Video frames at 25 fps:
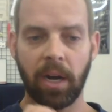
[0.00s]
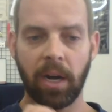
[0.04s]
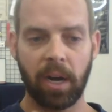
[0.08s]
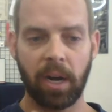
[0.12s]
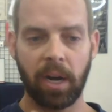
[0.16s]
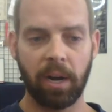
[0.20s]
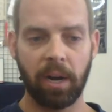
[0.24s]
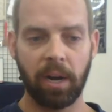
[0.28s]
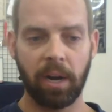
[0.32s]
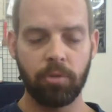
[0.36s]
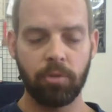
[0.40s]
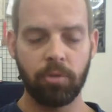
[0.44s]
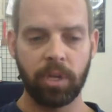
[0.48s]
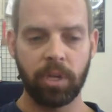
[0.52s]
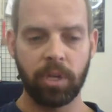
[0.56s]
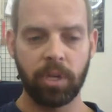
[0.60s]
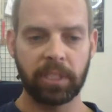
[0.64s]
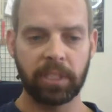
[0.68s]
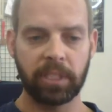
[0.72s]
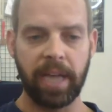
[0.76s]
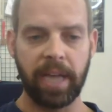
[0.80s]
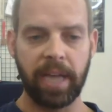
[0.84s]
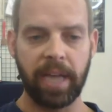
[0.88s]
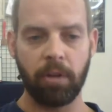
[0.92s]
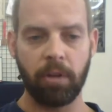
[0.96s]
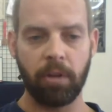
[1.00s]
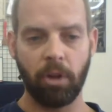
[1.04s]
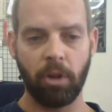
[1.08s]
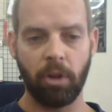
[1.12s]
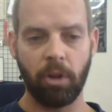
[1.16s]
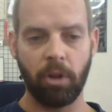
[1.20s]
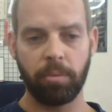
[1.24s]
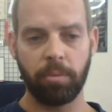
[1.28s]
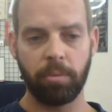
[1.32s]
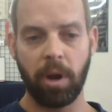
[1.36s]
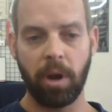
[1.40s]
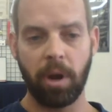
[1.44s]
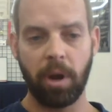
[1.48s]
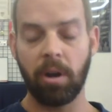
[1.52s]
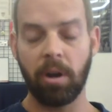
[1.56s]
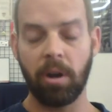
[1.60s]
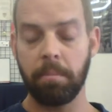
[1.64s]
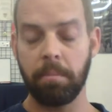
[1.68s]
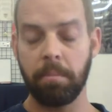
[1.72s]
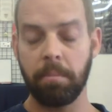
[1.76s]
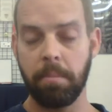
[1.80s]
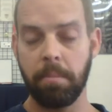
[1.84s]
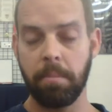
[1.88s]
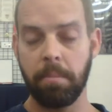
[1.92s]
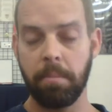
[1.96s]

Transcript: um, you can see how the other parent